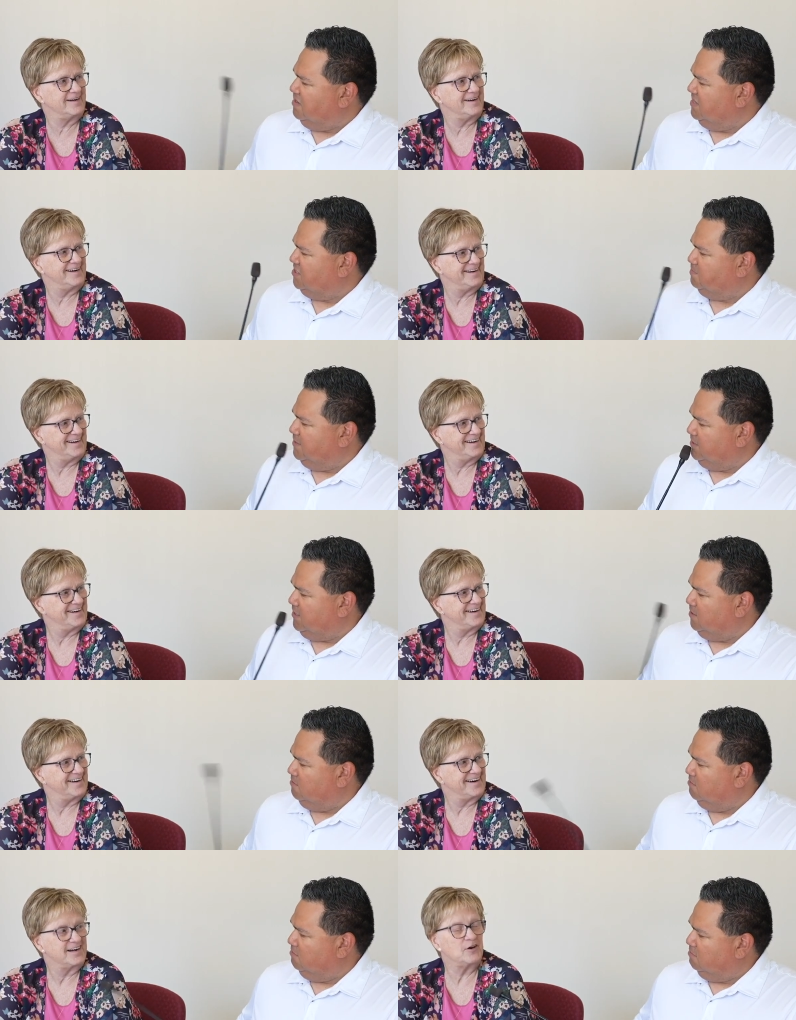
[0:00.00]
Speaker 1: in this building?
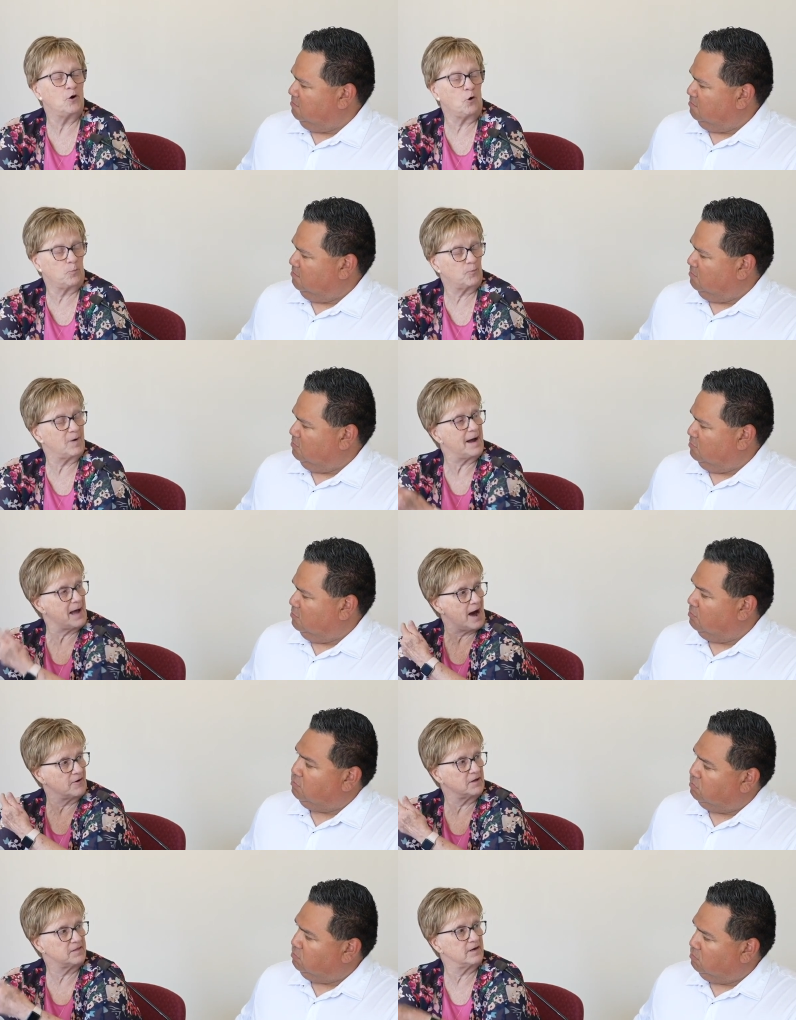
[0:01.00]
Speaker 2: Nope,
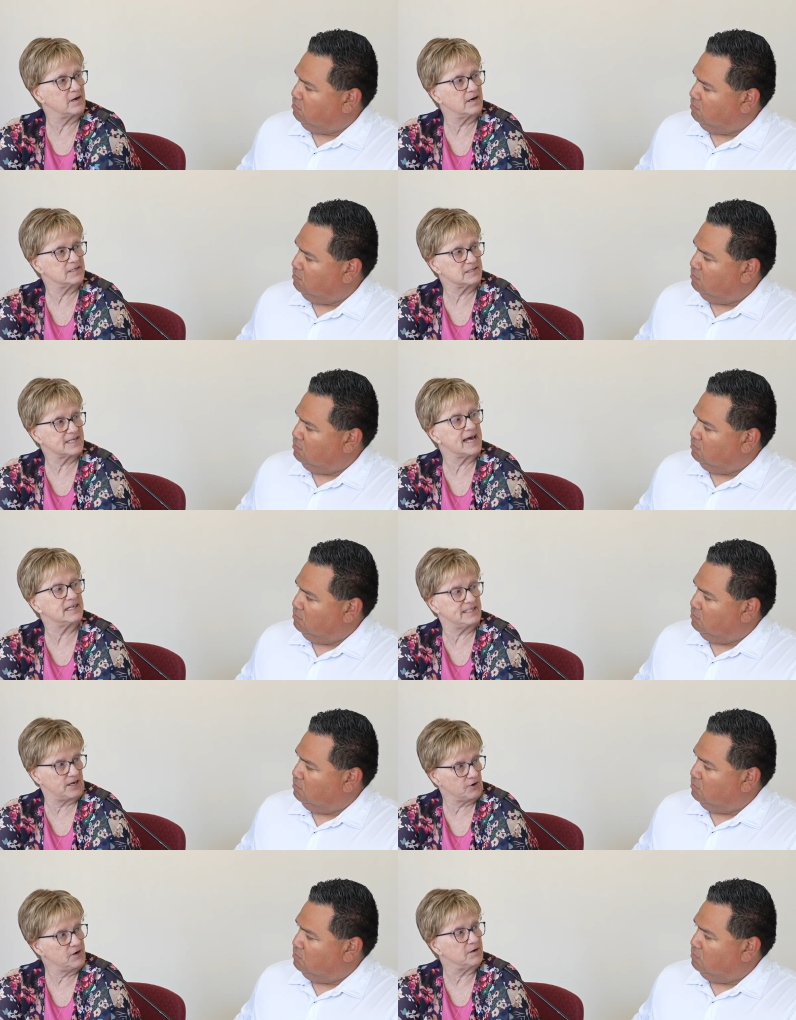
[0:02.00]
out at the
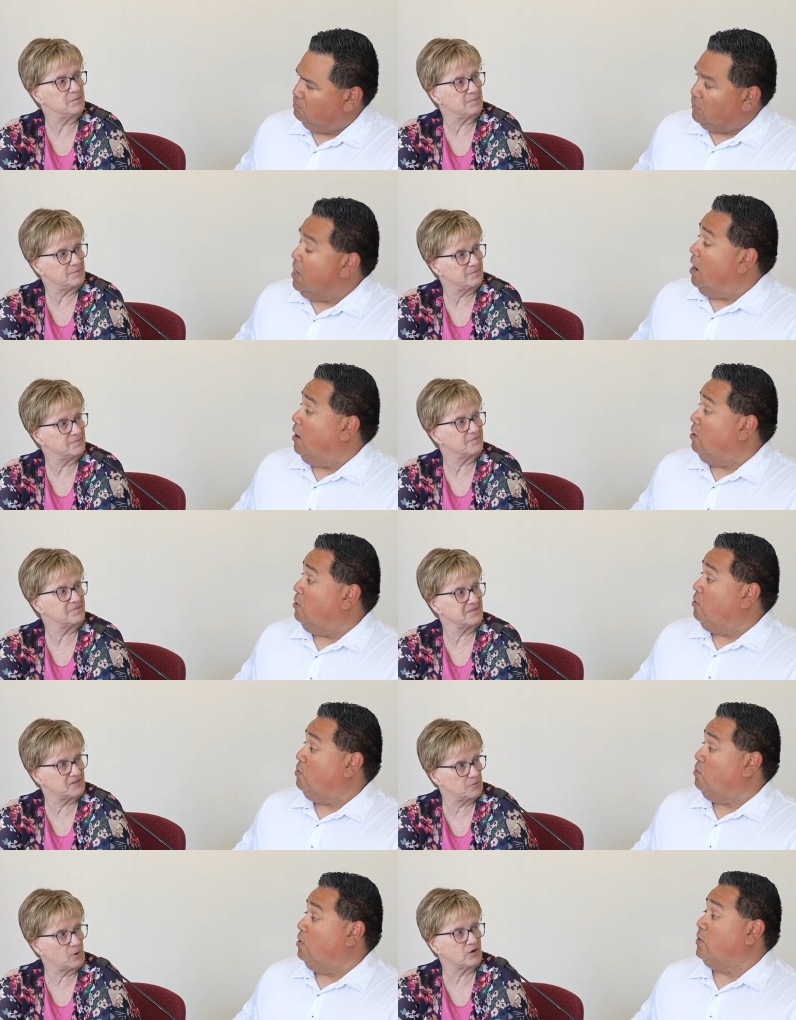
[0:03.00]
sanitarium. Oh,
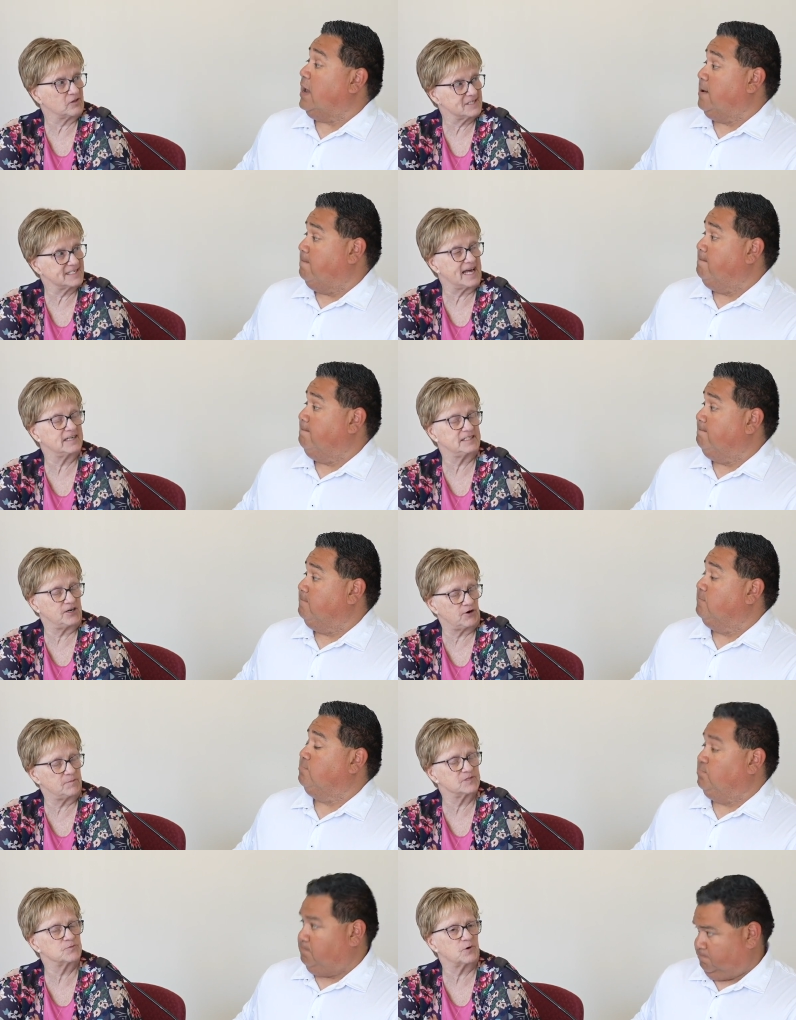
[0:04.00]
Tuberculosis okay.
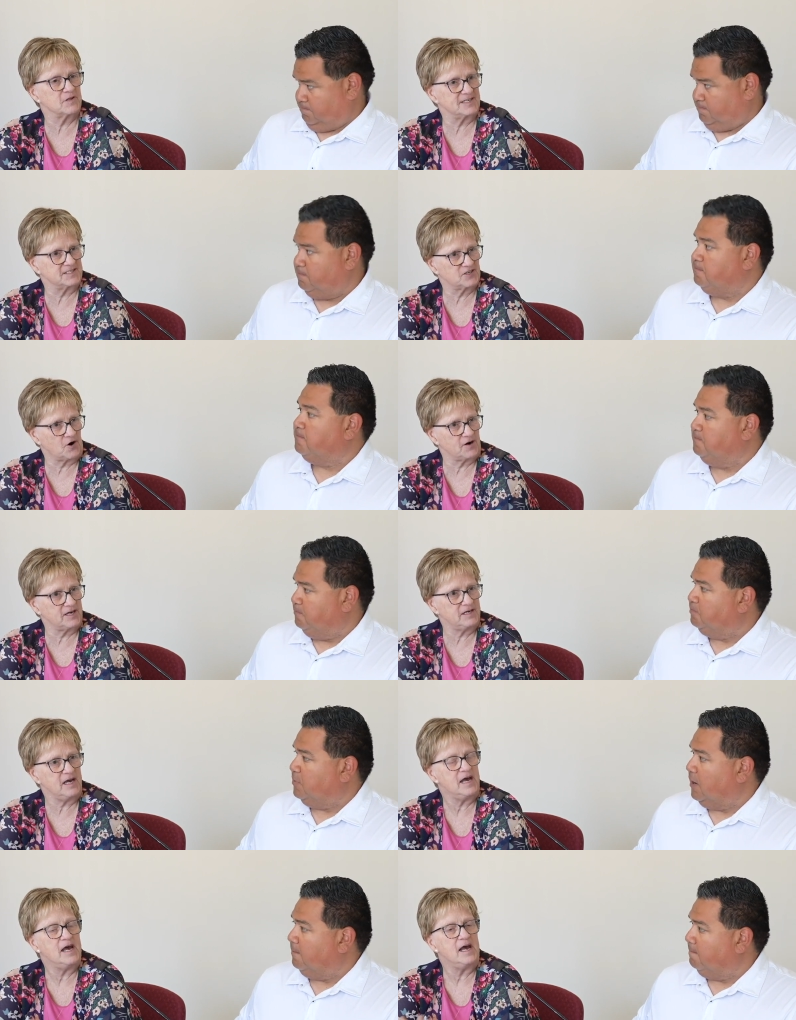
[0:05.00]
Sanitarium is where they started.